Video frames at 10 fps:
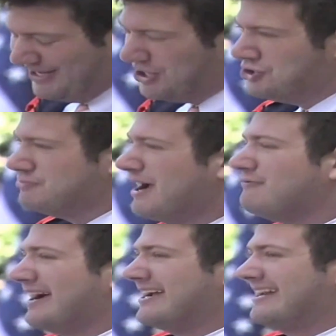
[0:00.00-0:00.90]
You may
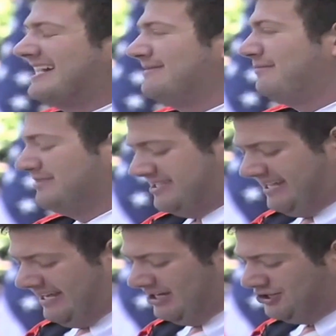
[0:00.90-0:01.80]
recognize him from the
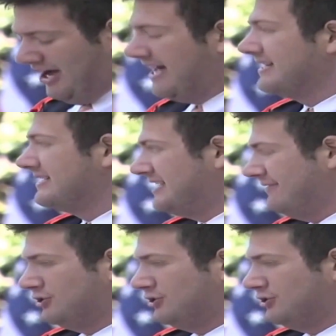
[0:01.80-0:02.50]
stage at David